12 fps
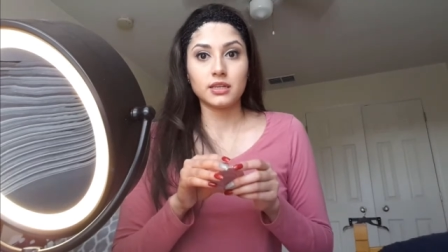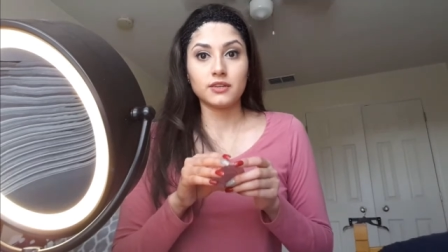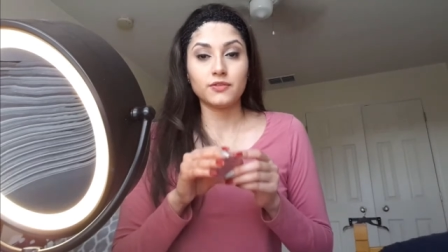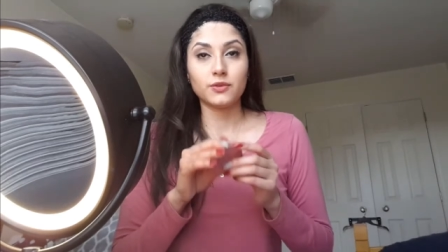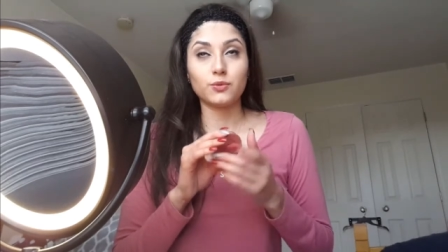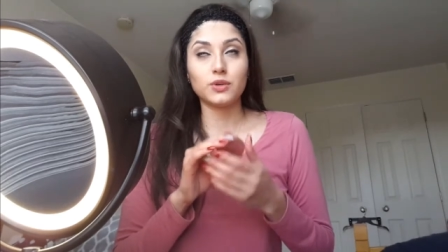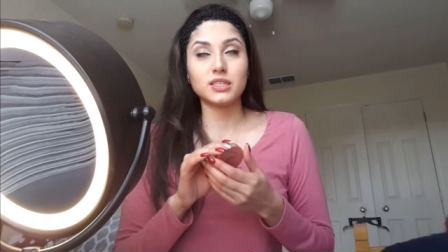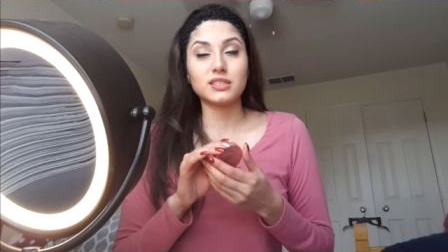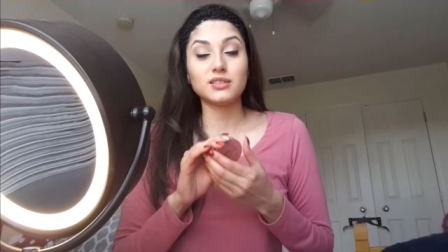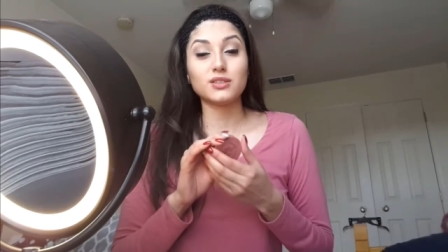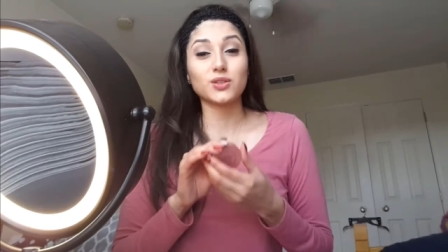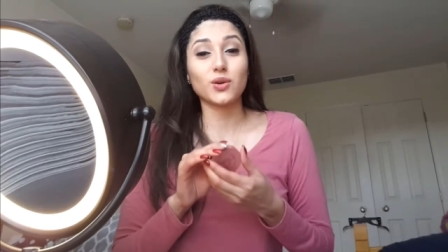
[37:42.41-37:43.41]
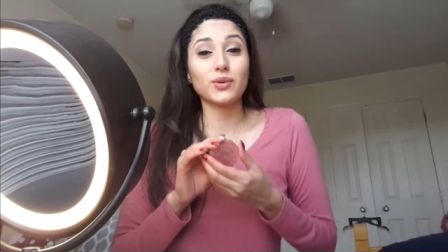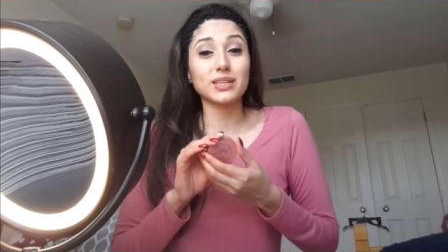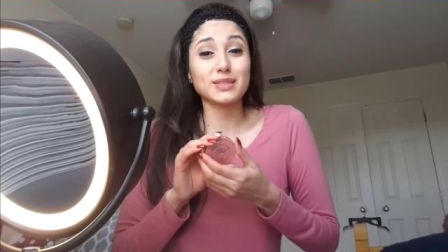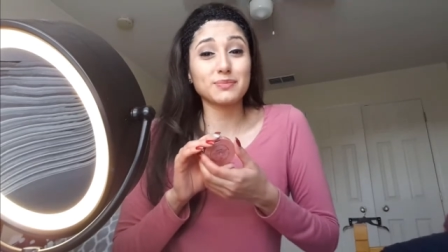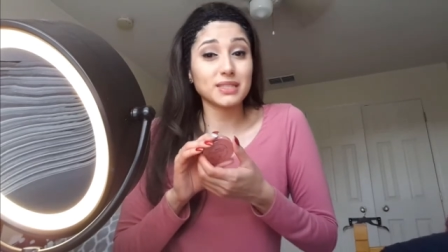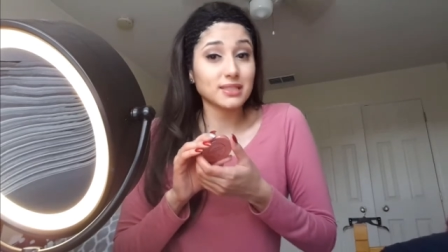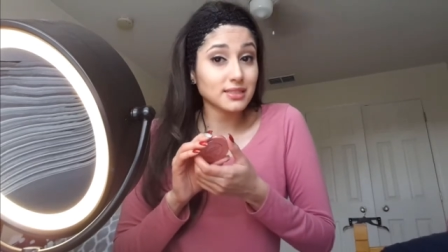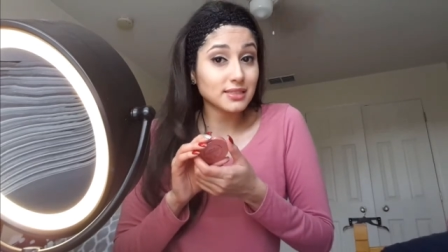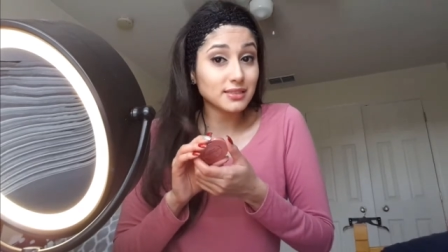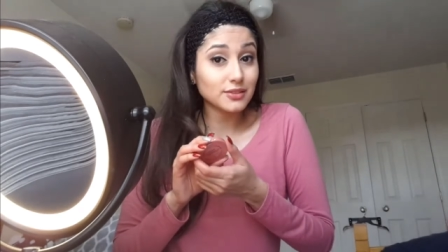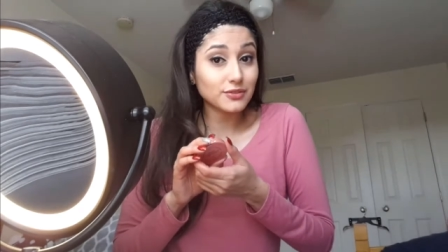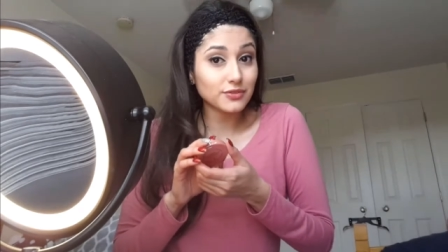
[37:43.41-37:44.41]
If it wasn't so
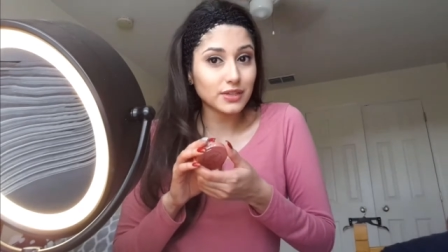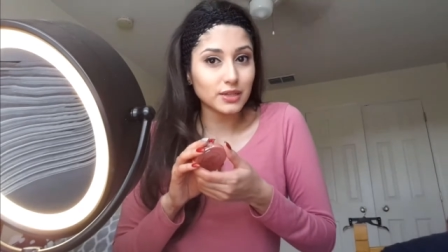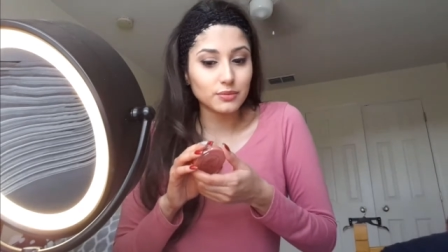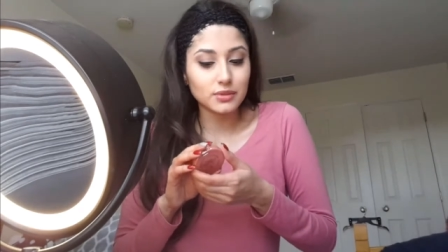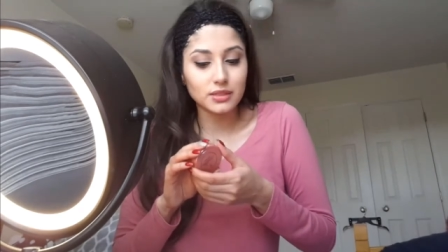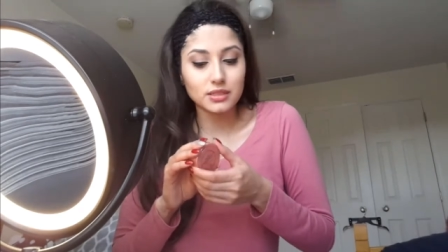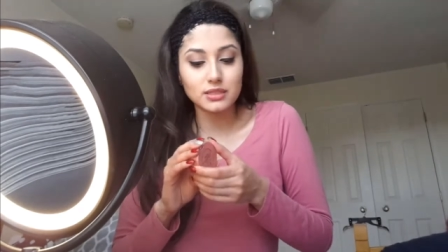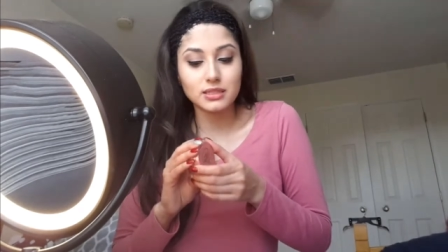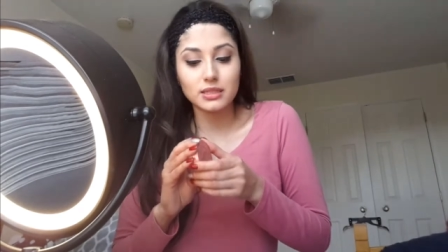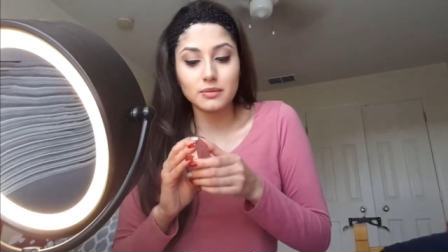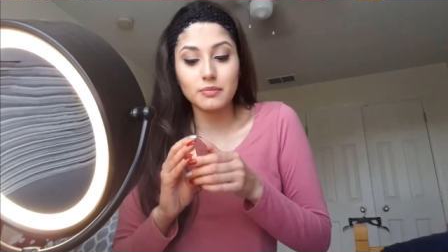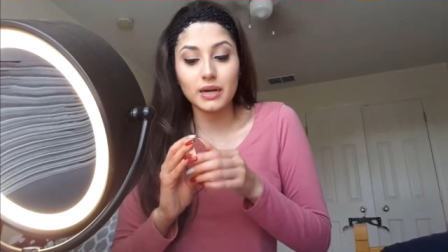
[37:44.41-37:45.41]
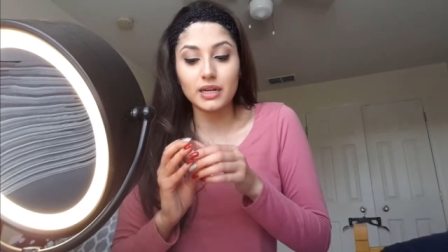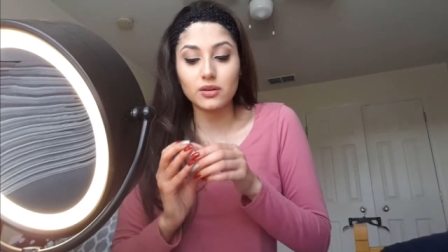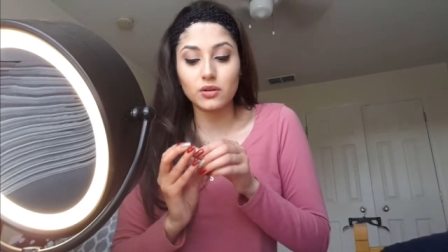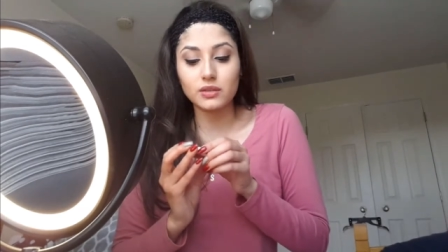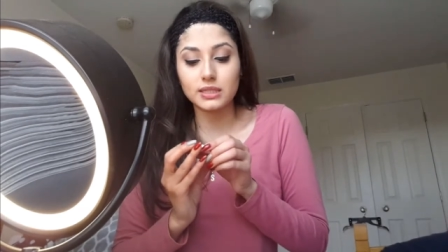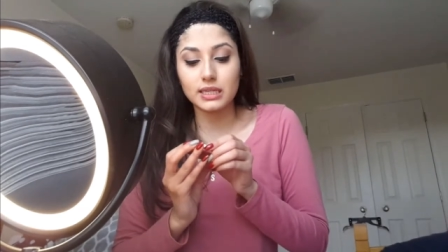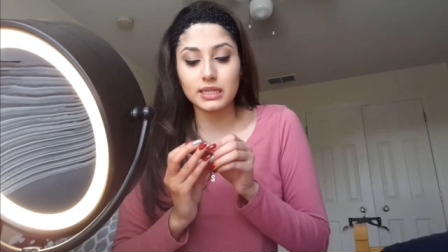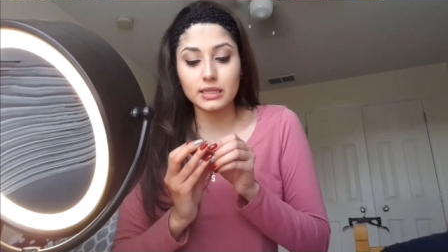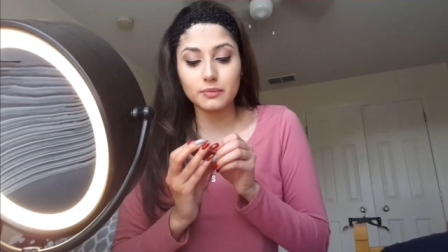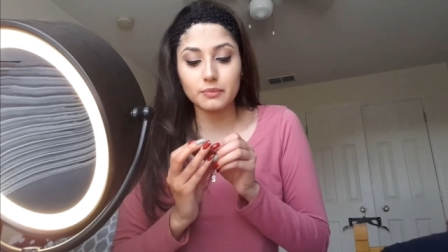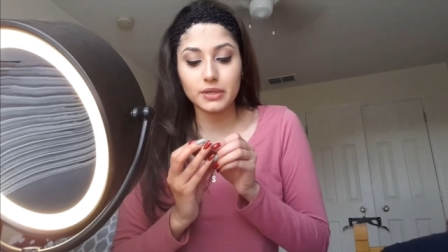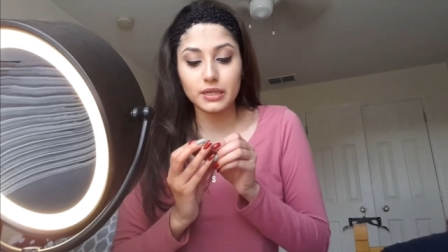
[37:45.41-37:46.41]
expensive, I would honestly buy it all the
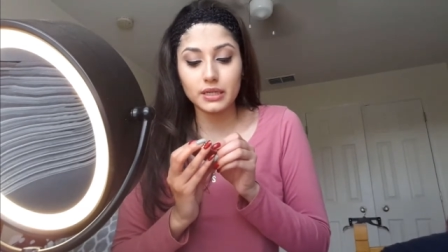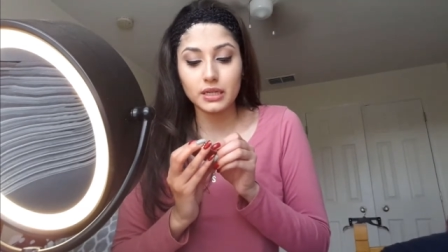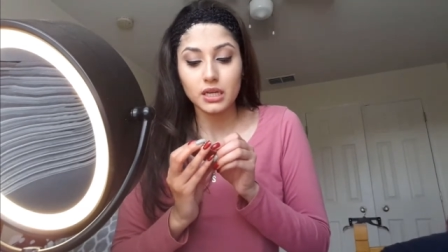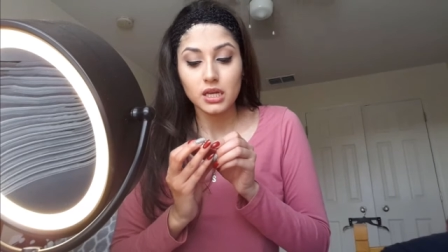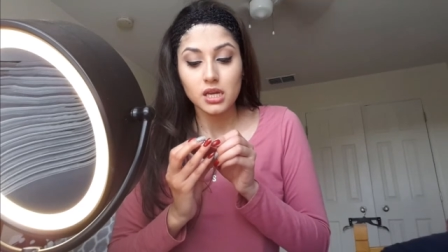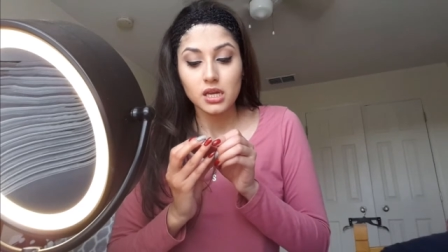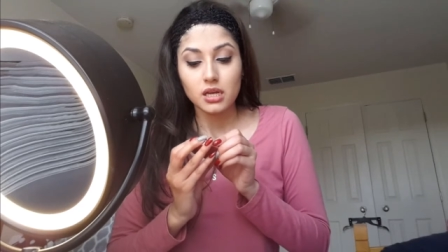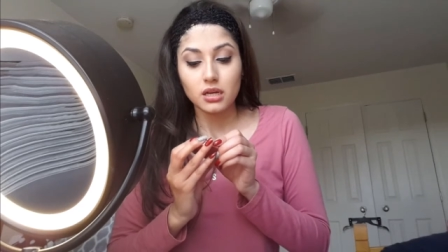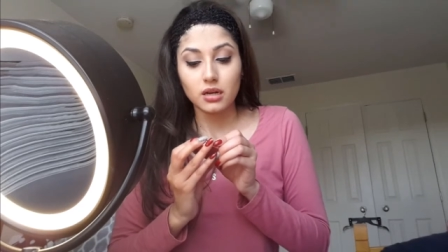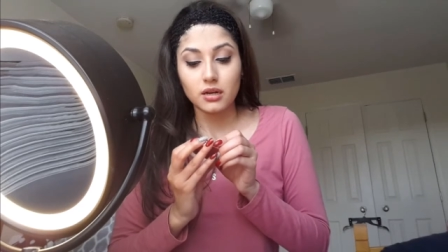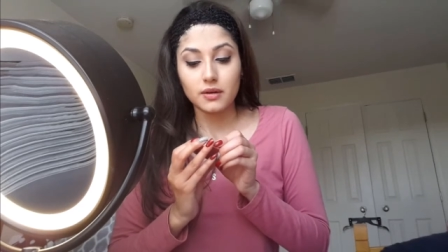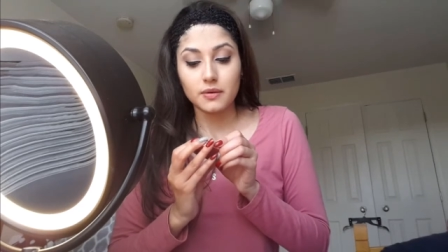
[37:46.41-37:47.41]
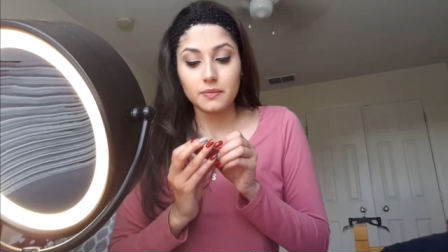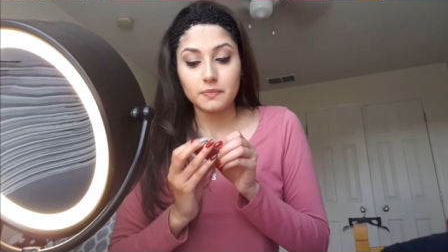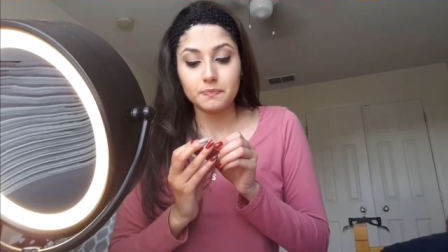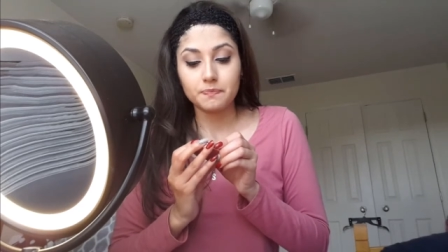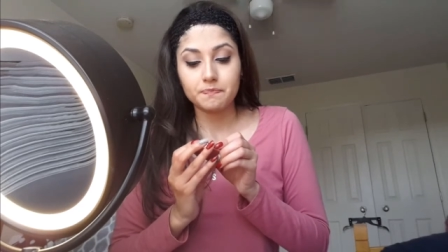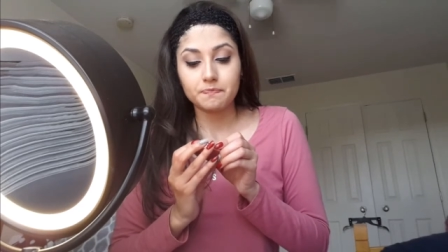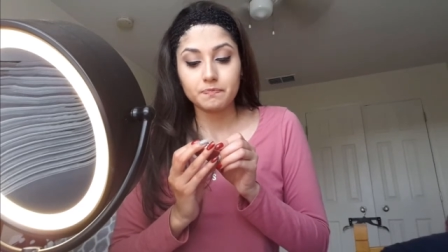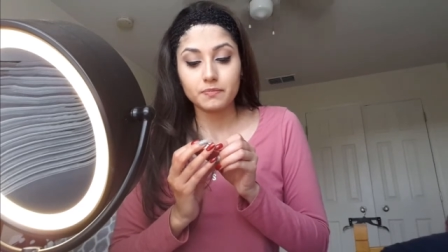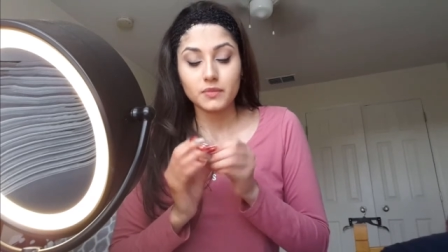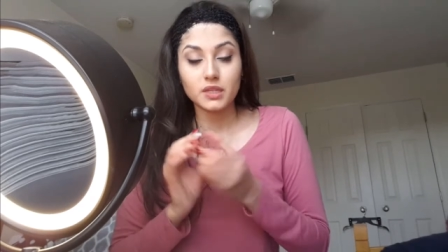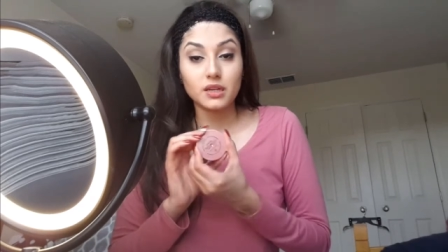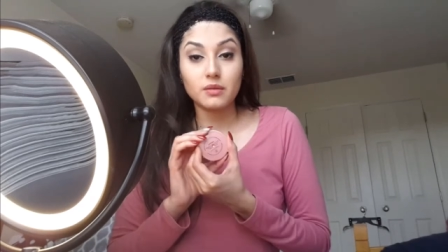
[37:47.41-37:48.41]
time. But
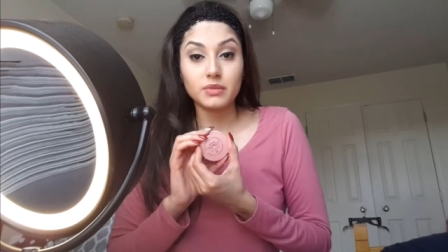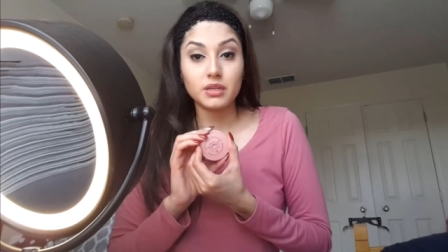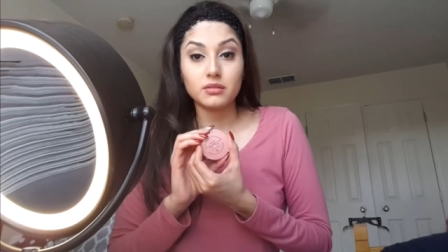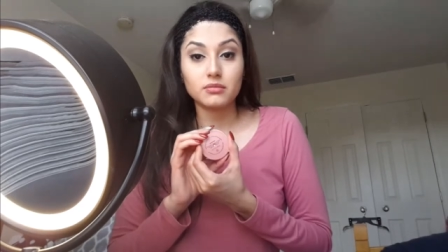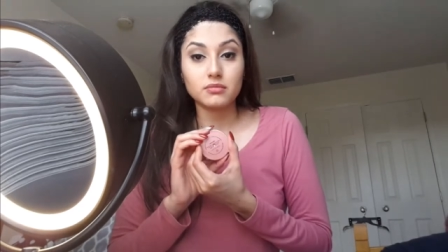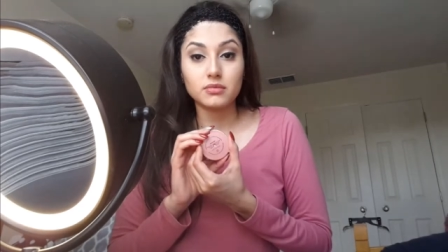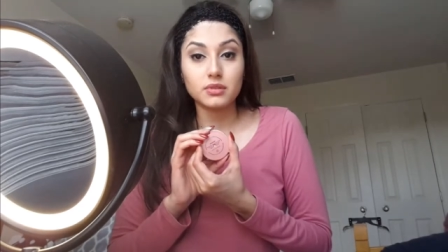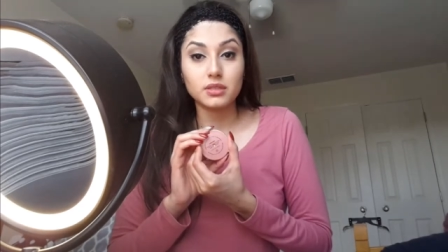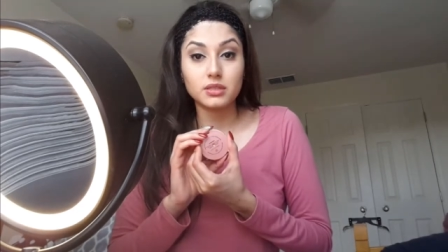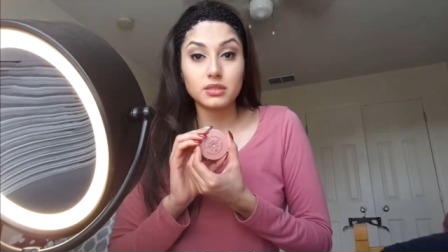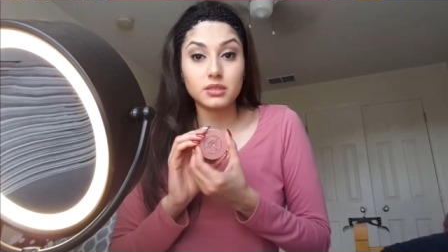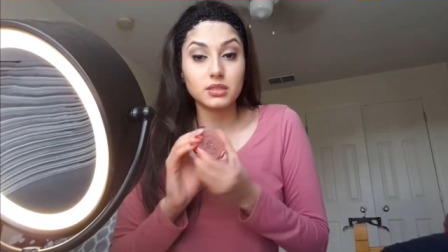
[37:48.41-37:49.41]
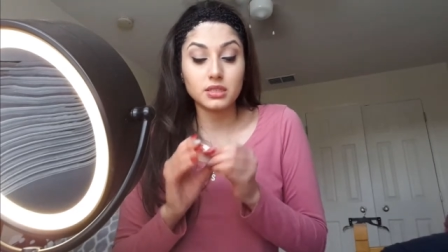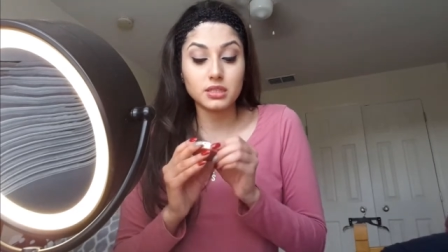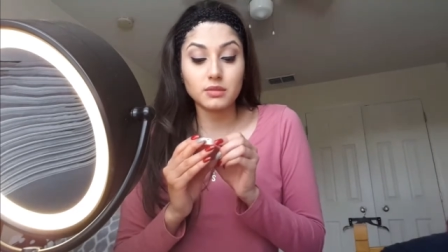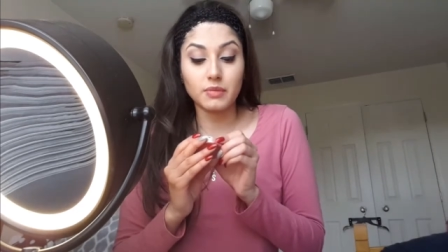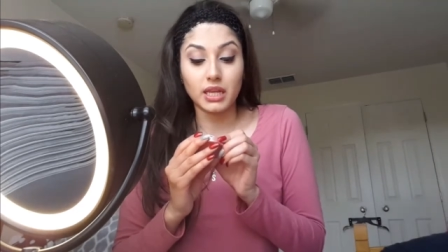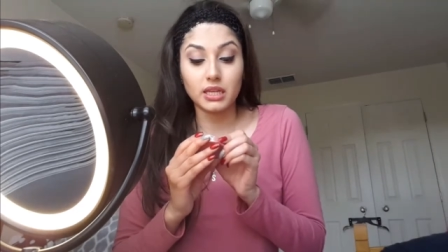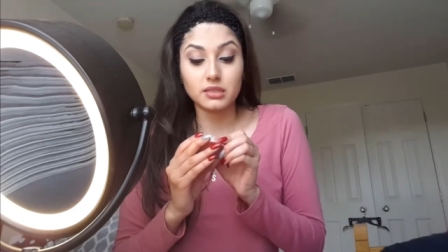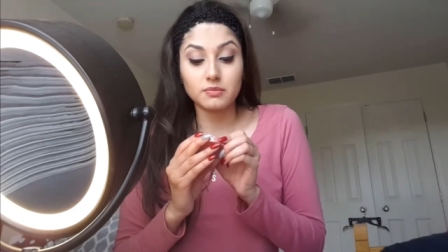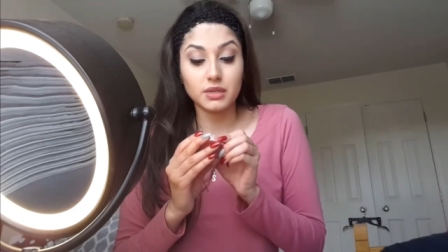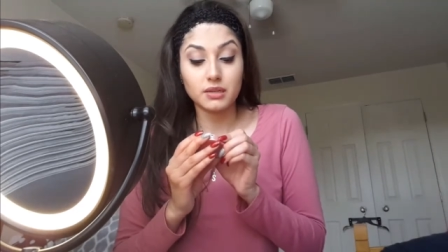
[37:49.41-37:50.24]
I mean, this is amazing.